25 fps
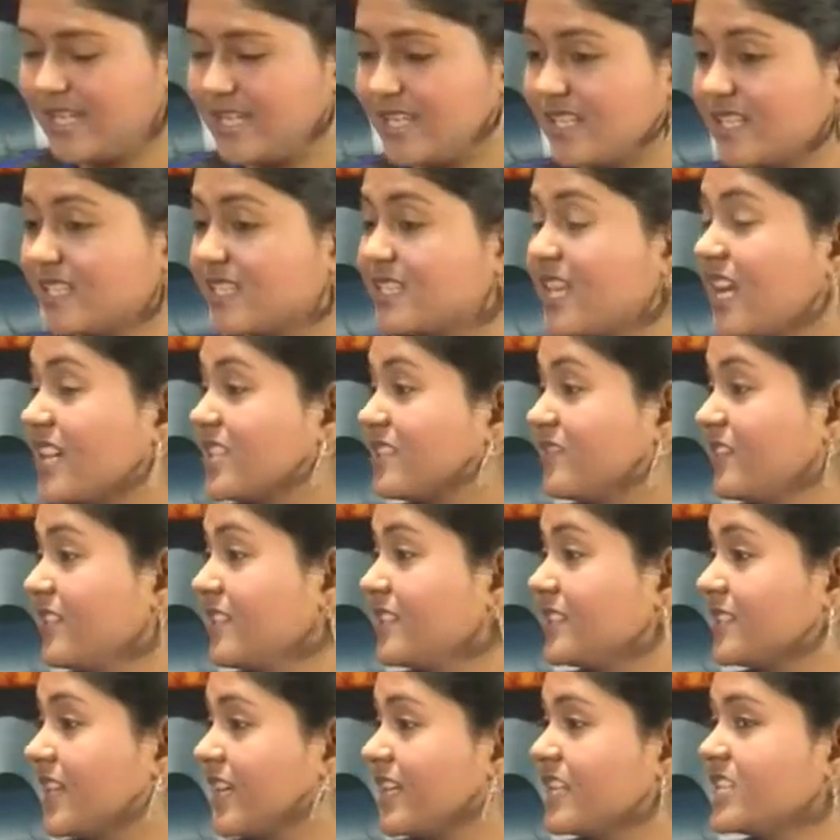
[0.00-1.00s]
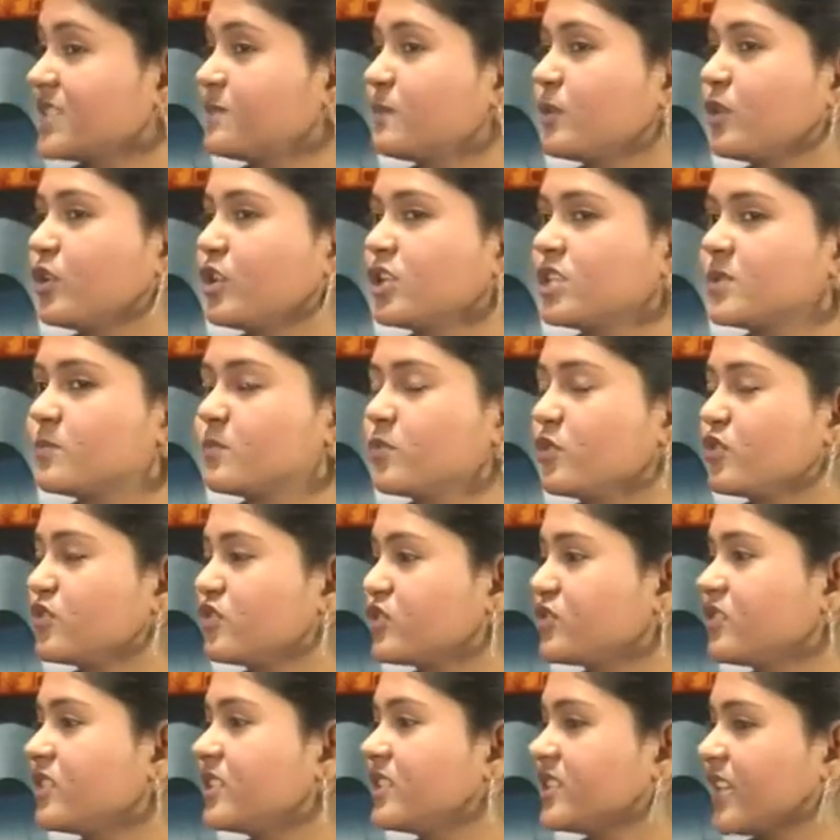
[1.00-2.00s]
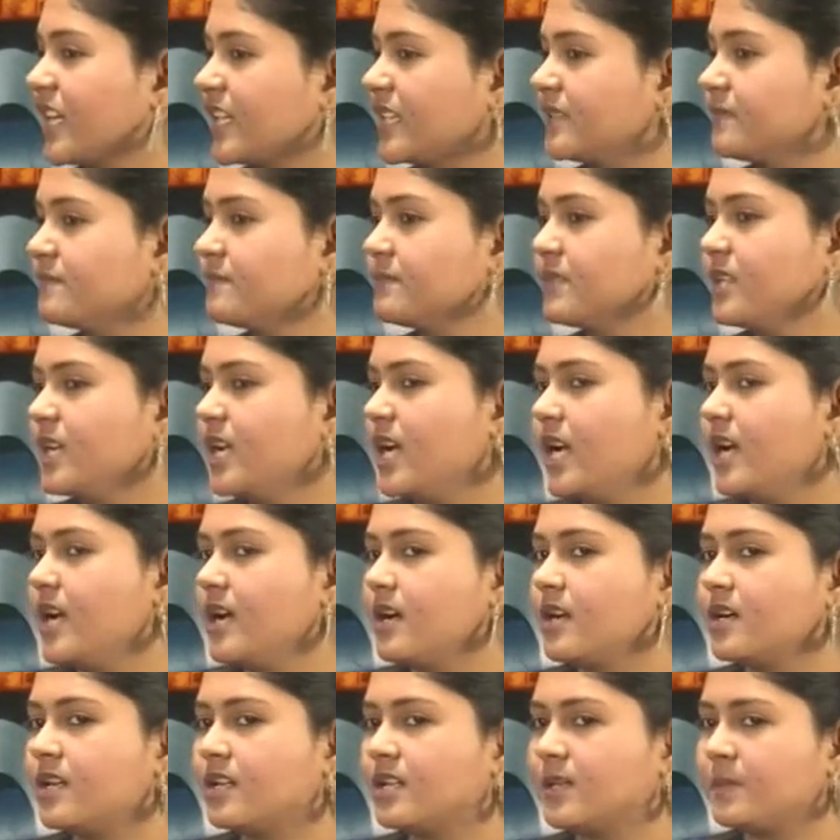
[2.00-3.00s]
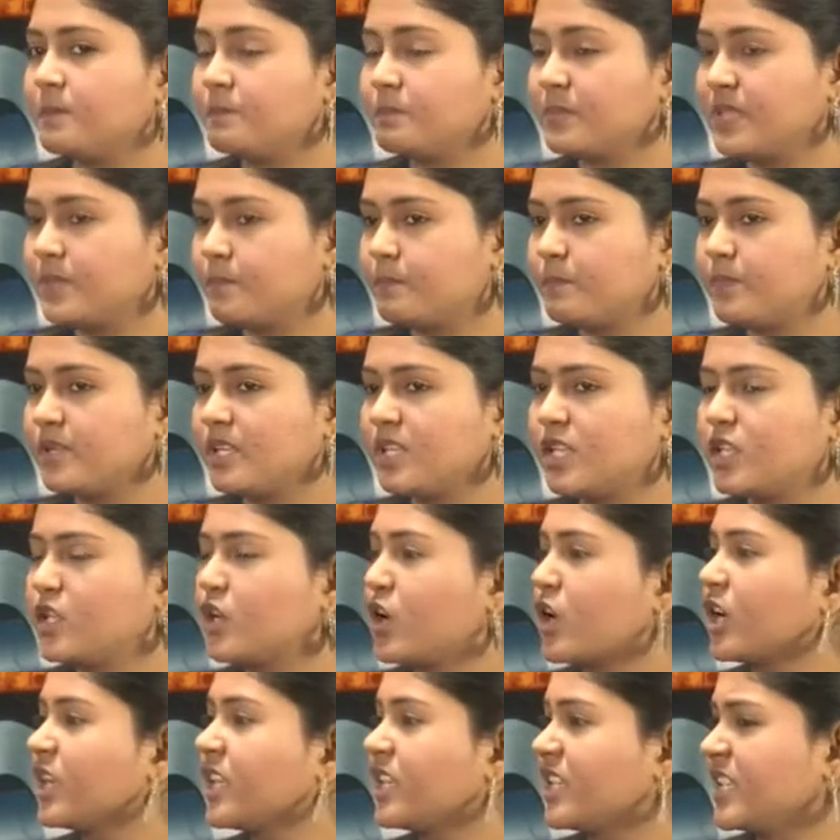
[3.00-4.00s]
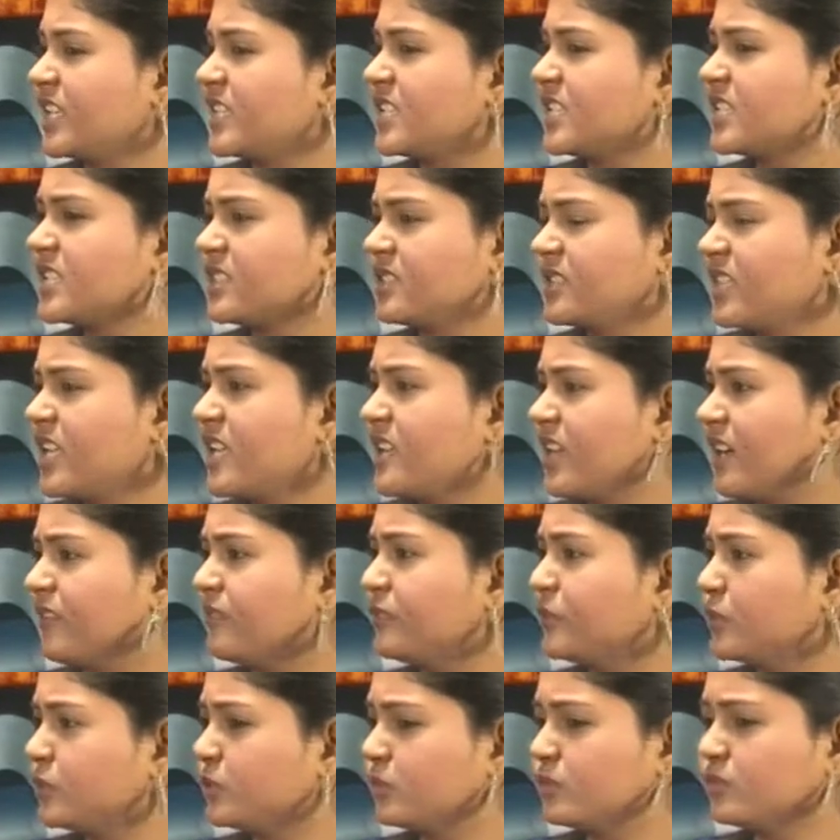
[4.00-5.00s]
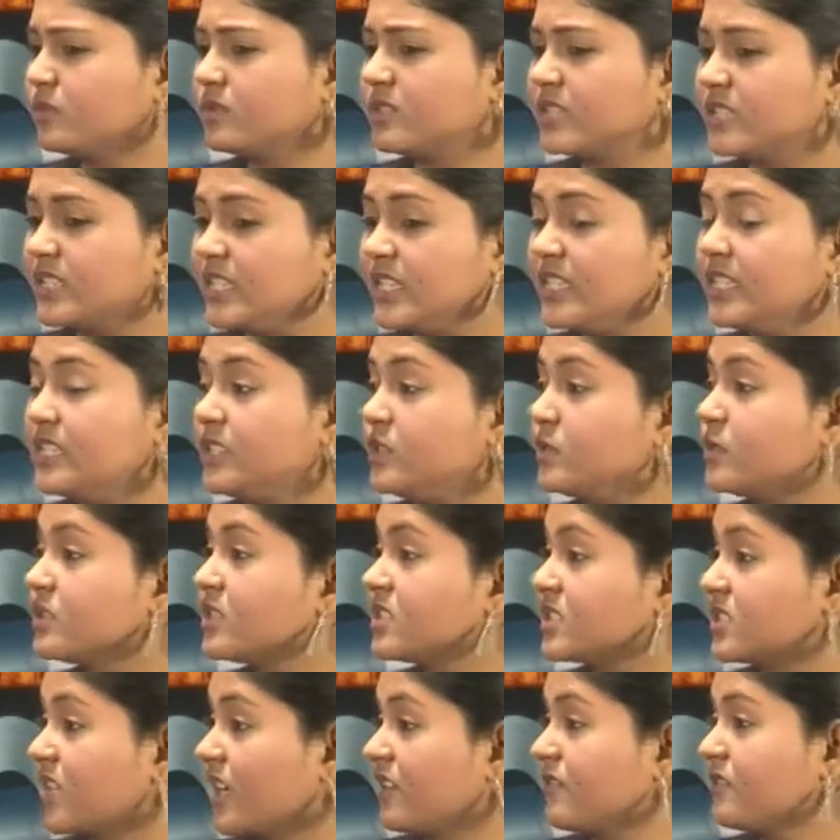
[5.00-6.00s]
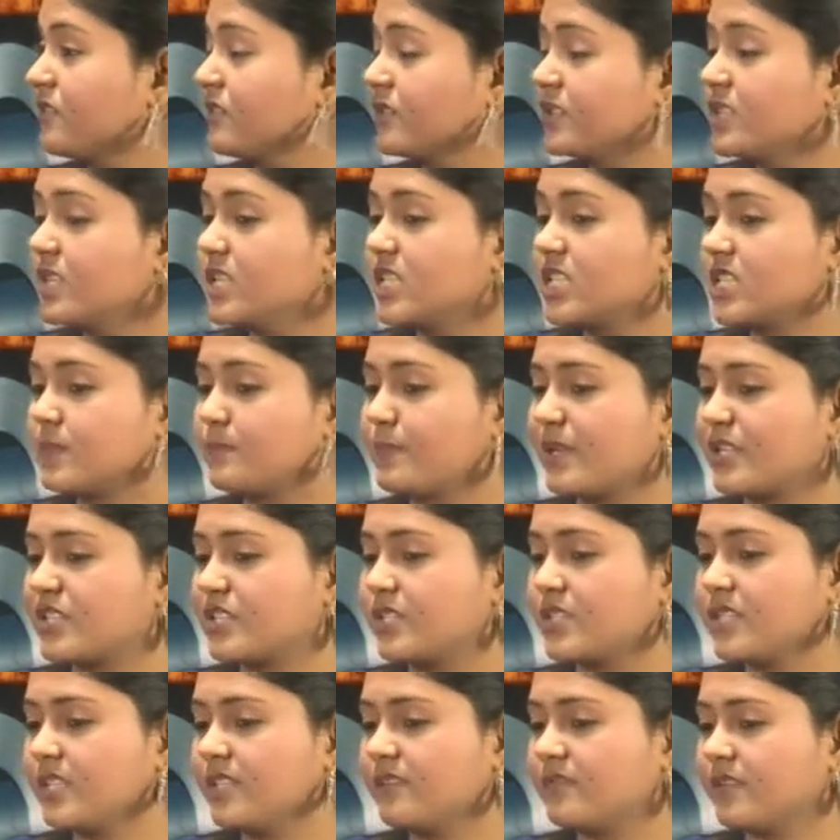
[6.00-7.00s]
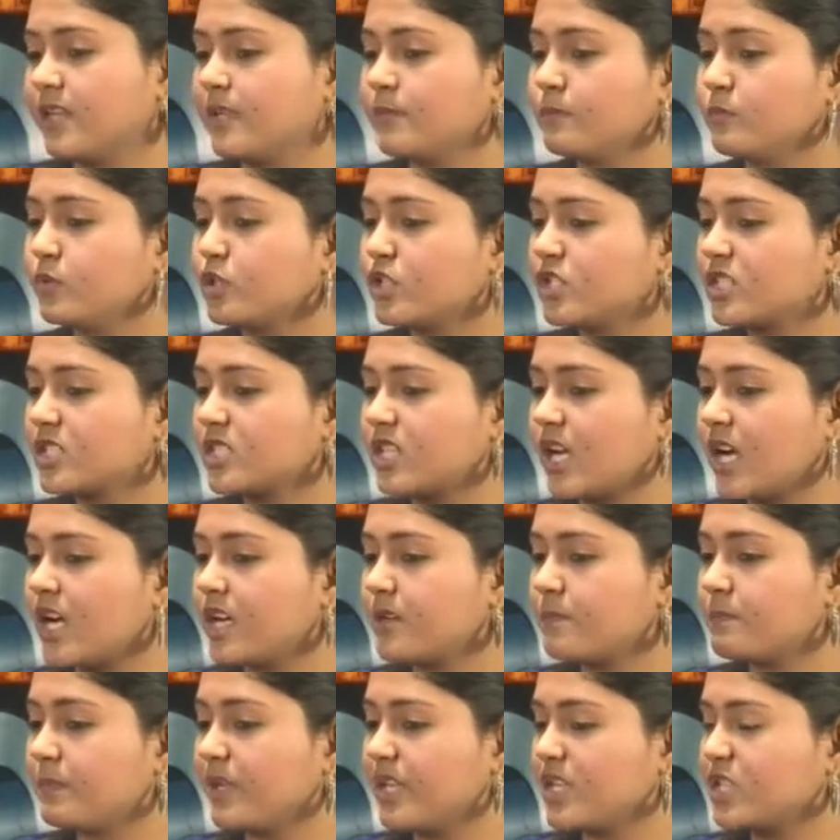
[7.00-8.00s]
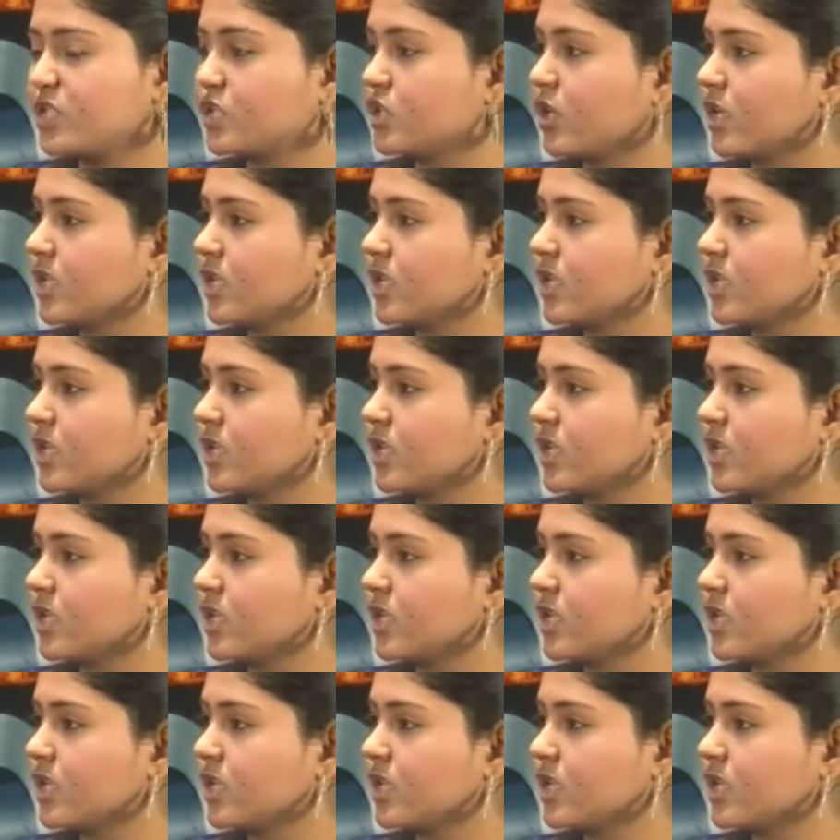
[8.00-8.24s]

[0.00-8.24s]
Yes, that's very nice because most of the time uh, people or kids, they love to read new stuff, especially when books are based